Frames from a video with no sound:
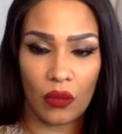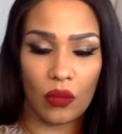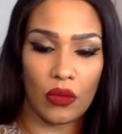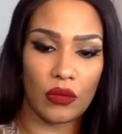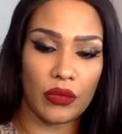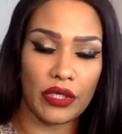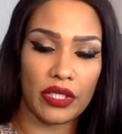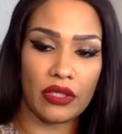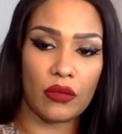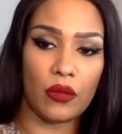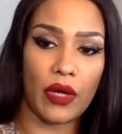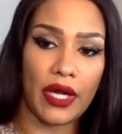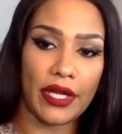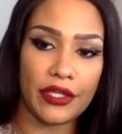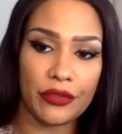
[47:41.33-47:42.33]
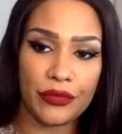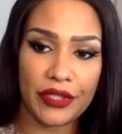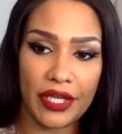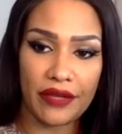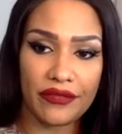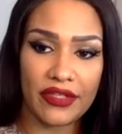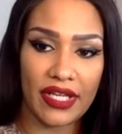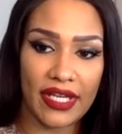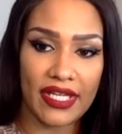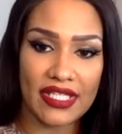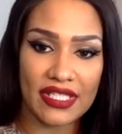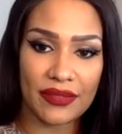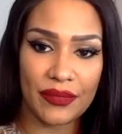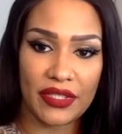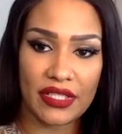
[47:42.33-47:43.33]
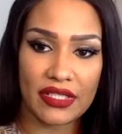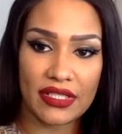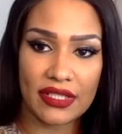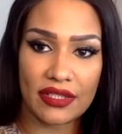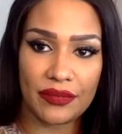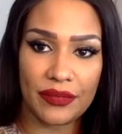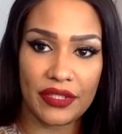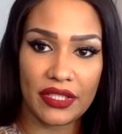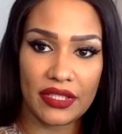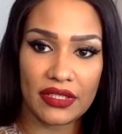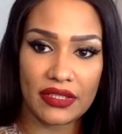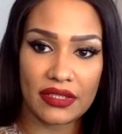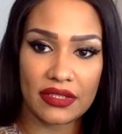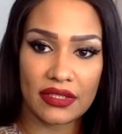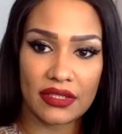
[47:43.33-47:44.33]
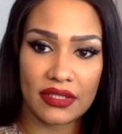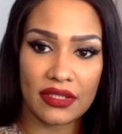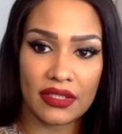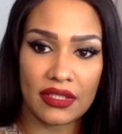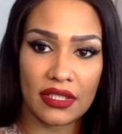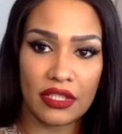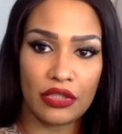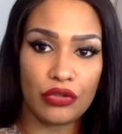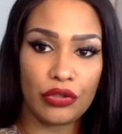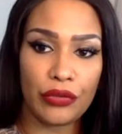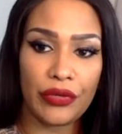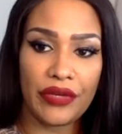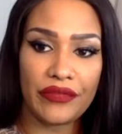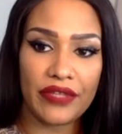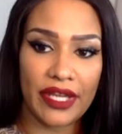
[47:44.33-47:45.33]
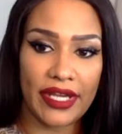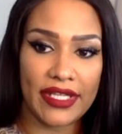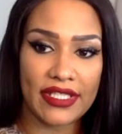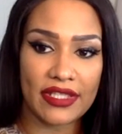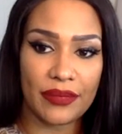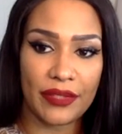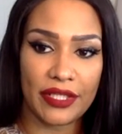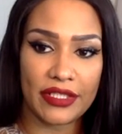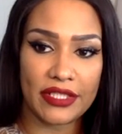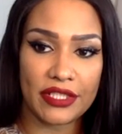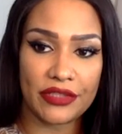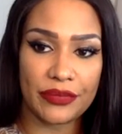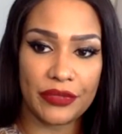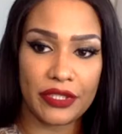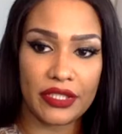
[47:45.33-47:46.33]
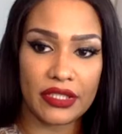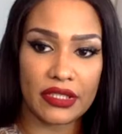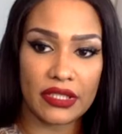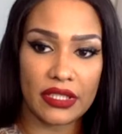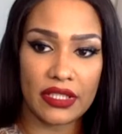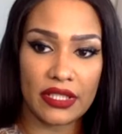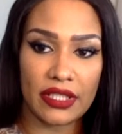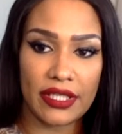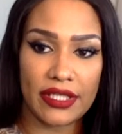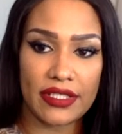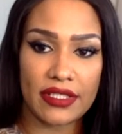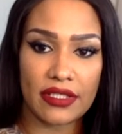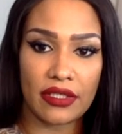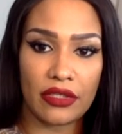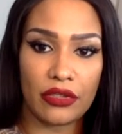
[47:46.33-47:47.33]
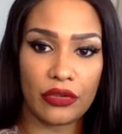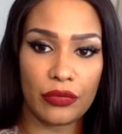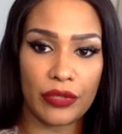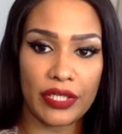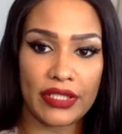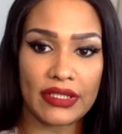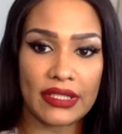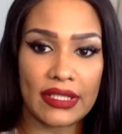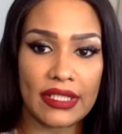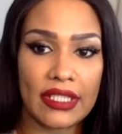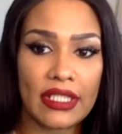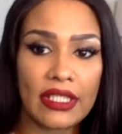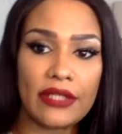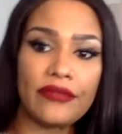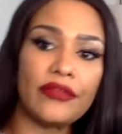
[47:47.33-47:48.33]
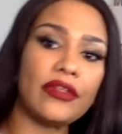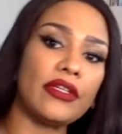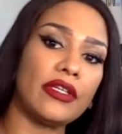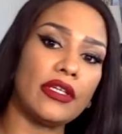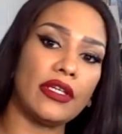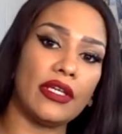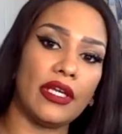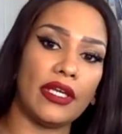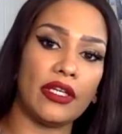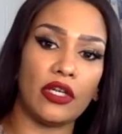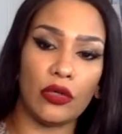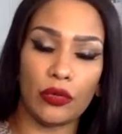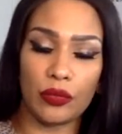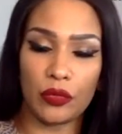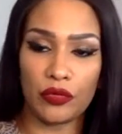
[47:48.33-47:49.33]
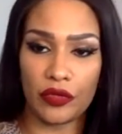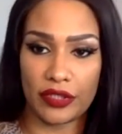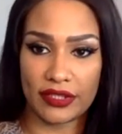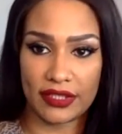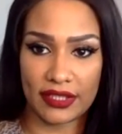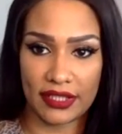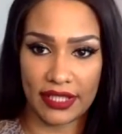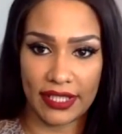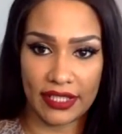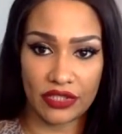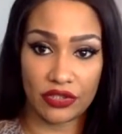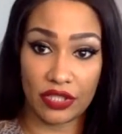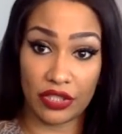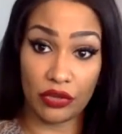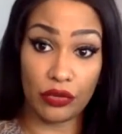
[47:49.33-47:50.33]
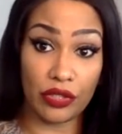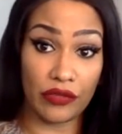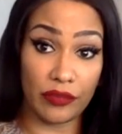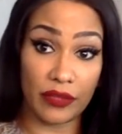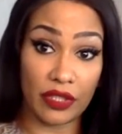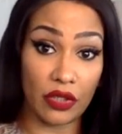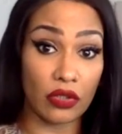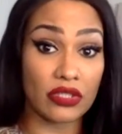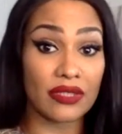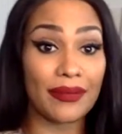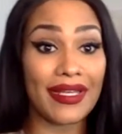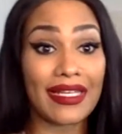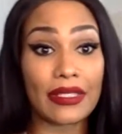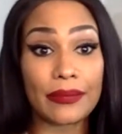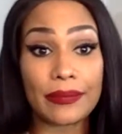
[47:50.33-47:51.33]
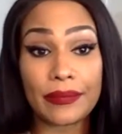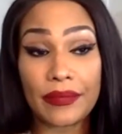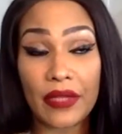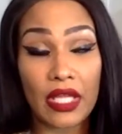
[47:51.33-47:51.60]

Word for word: Why do we have to ask men to commit? You don't have to ask a man to commit unless you're ready to leave and go move on to the next. Then you give them the ultimatum.